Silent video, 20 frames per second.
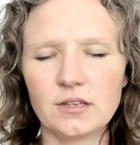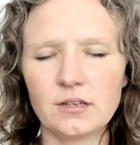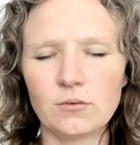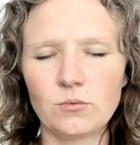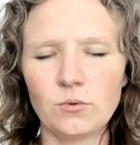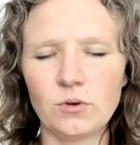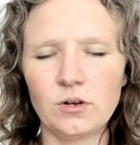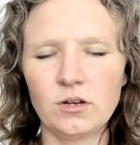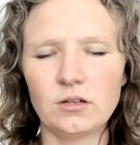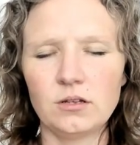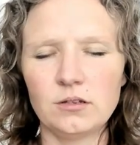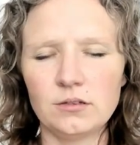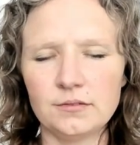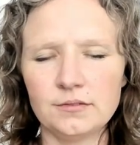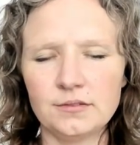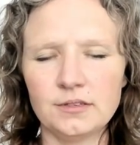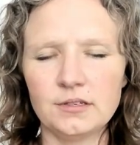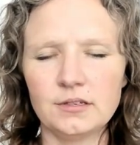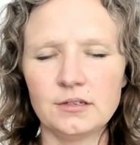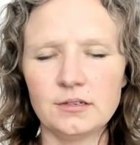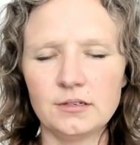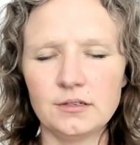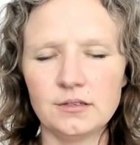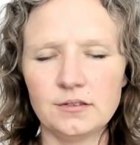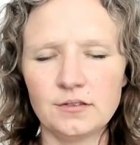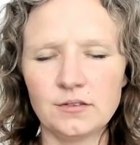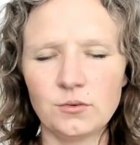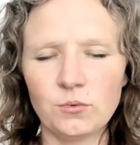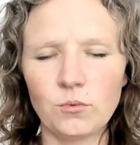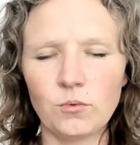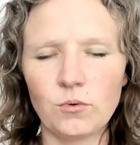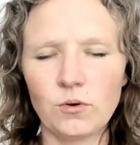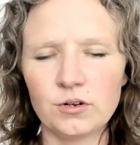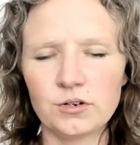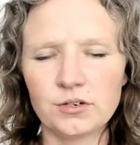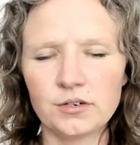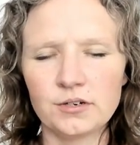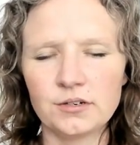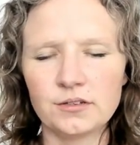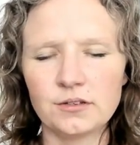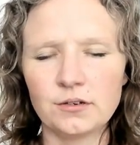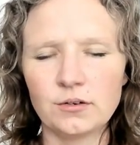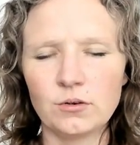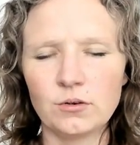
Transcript: Well, the, the water and the